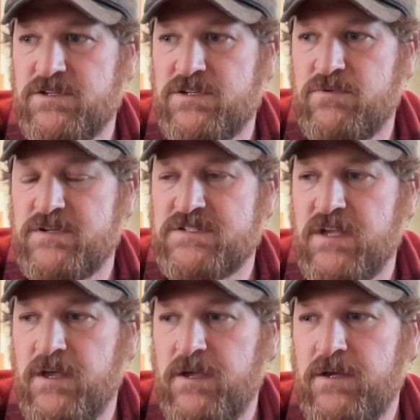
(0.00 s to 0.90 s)
She was
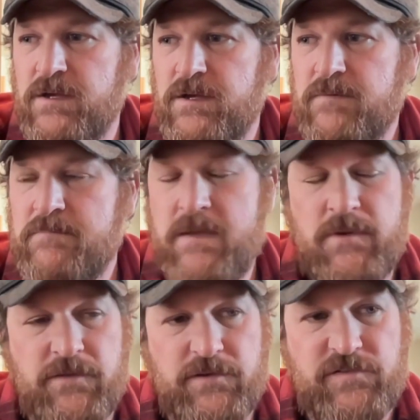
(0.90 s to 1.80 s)
maybe
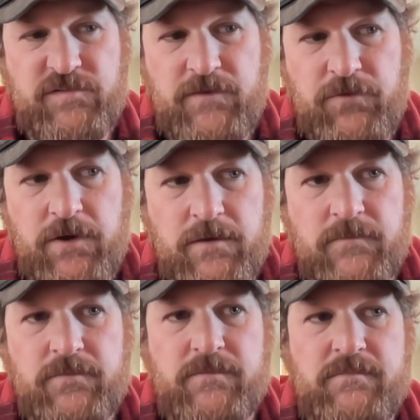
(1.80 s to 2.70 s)
a little stiffer,
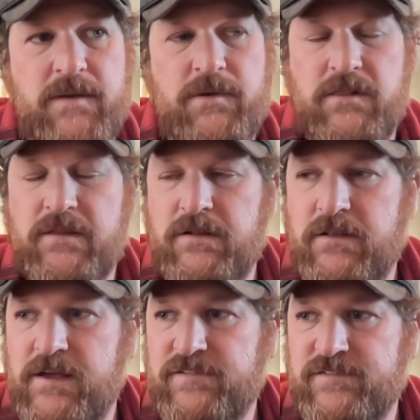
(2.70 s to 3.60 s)
maybe a little
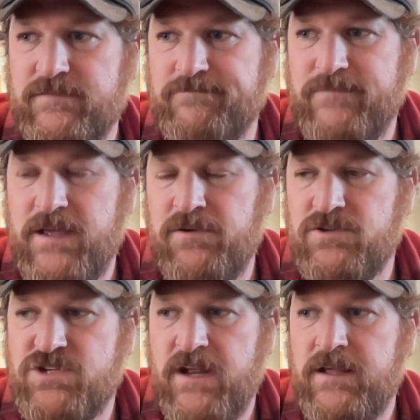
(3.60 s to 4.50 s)
less
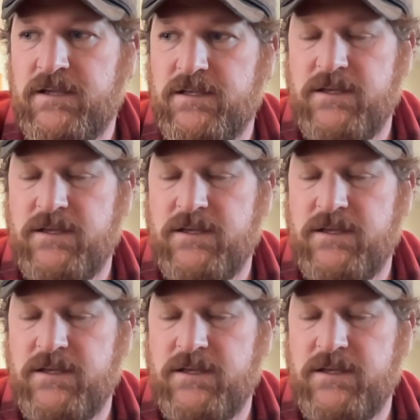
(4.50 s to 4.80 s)
energetic.